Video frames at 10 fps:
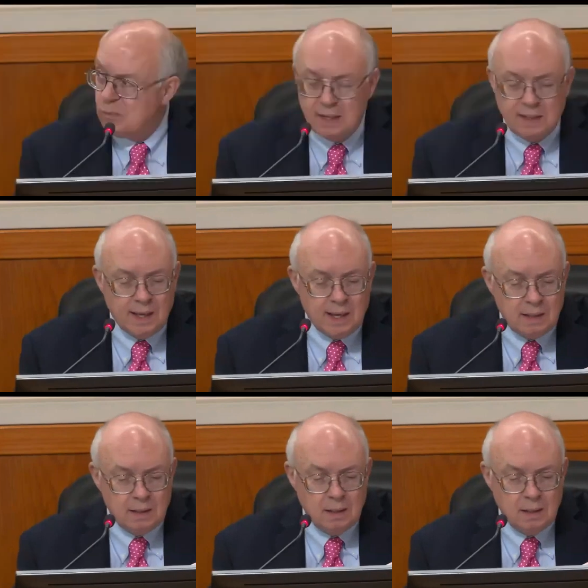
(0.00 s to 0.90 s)
we can
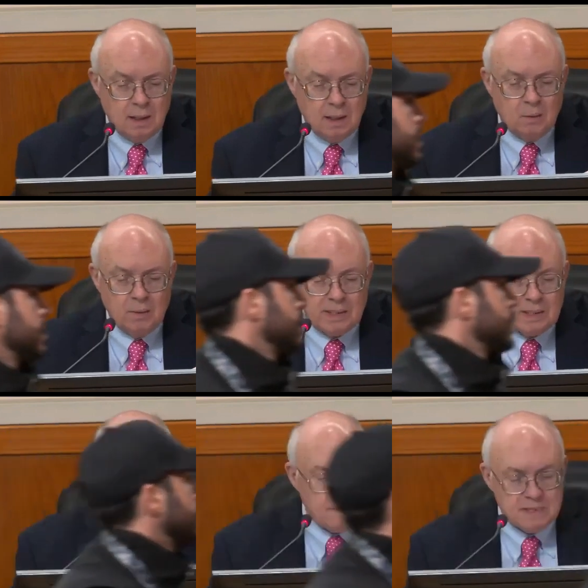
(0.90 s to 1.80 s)
get a
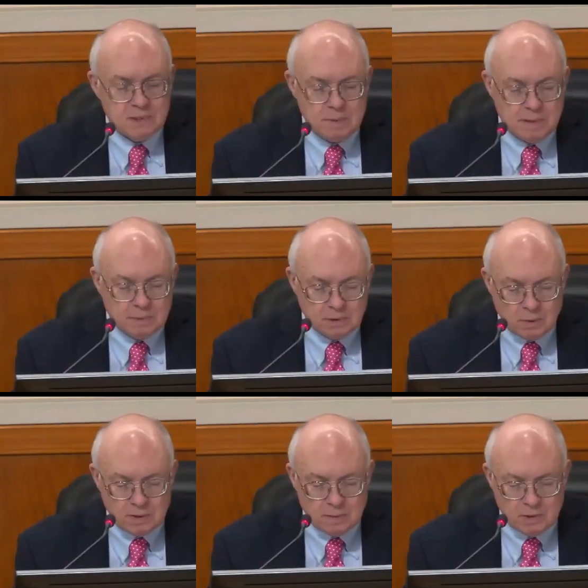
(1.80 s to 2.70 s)
written copy so people
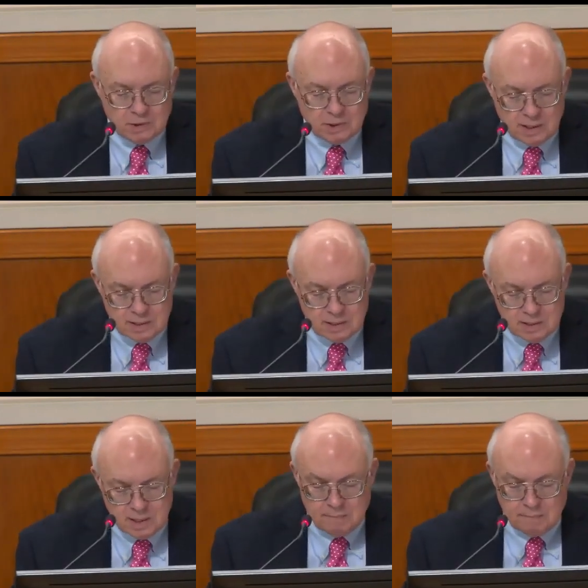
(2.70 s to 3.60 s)
know what the motion is.
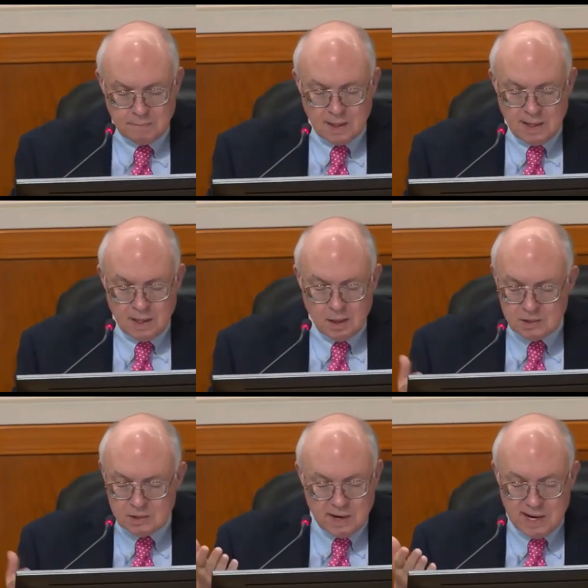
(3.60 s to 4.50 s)
And I'll
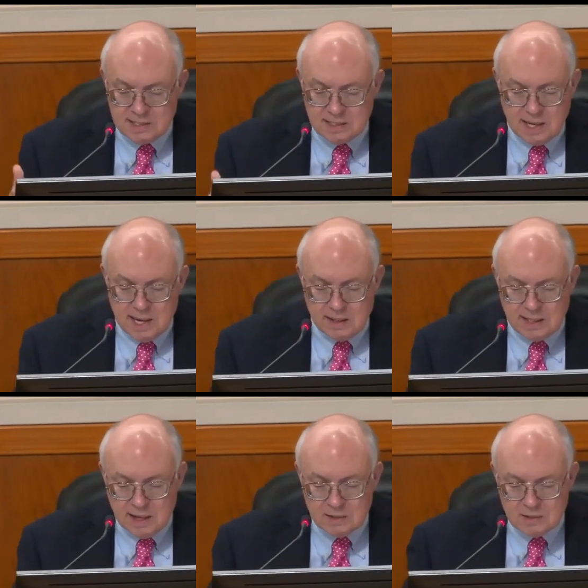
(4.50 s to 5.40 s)
also ask
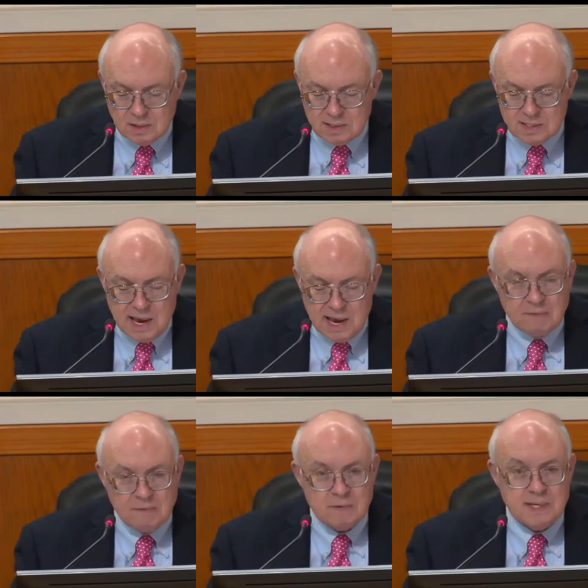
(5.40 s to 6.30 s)
County Council and
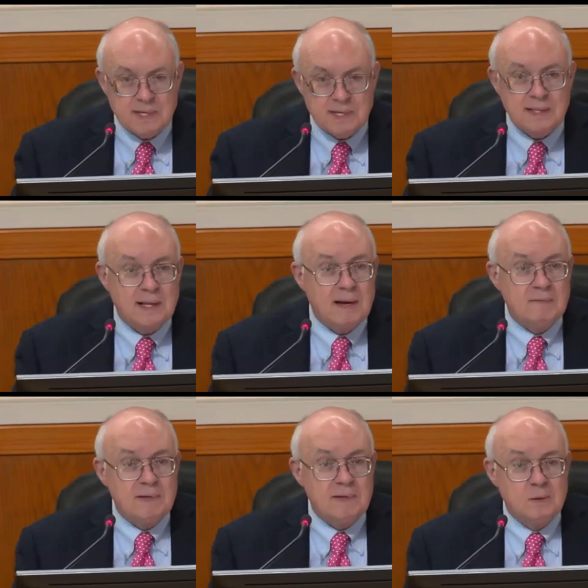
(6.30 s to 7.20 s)
staff if there's anything that
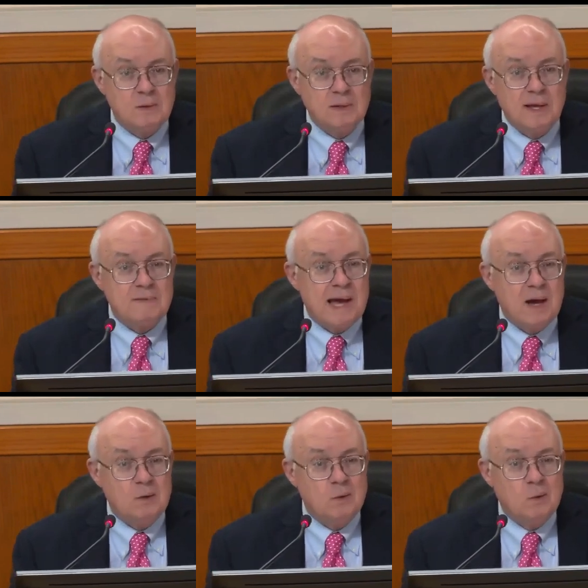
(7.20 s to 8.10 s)
I've either left
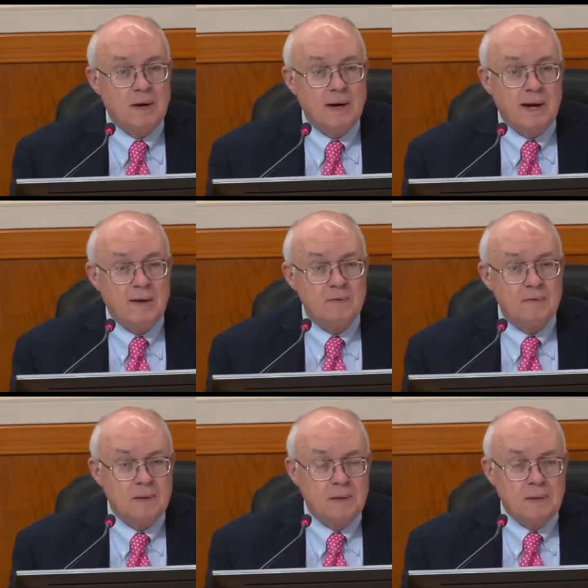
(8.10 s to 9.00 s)
out or
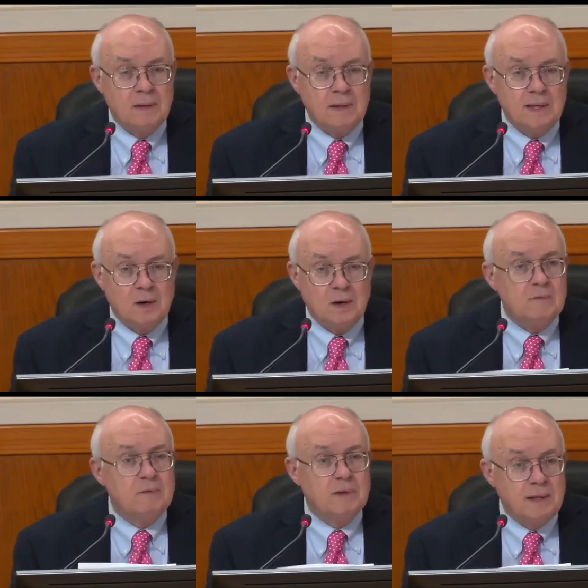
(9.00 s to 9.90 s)
have
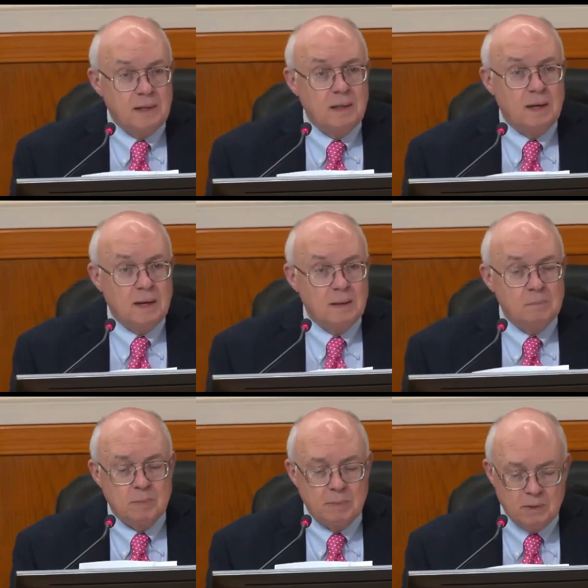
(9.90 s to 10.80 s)

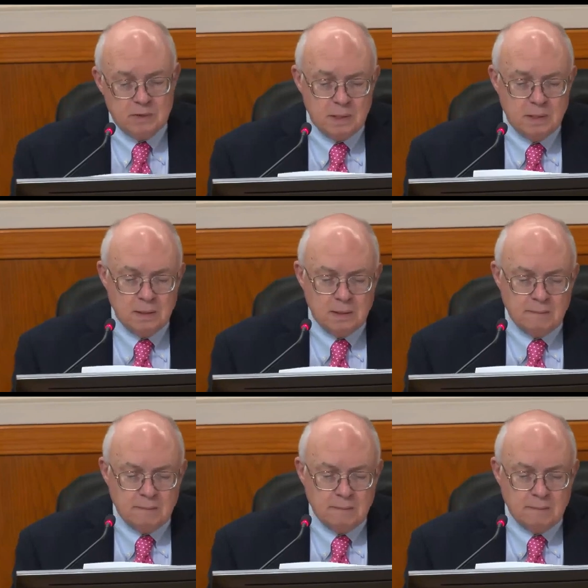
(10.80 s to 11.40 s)
inartfully proposed.